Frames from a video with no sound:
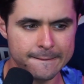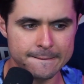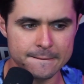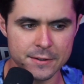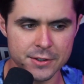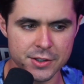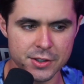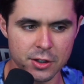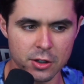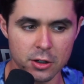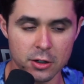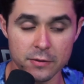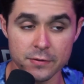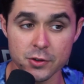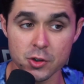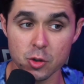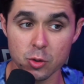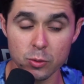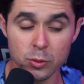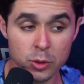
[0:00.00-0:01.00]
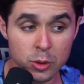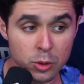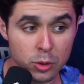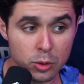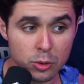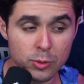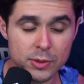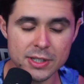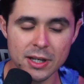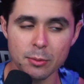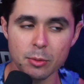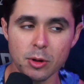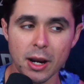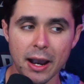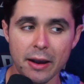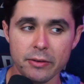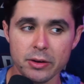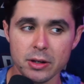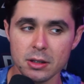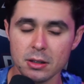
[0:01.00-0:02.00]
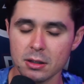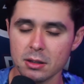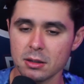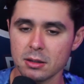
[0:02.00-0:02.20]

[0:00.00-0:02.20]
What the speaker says: Deserved. True? What's up, Gravity?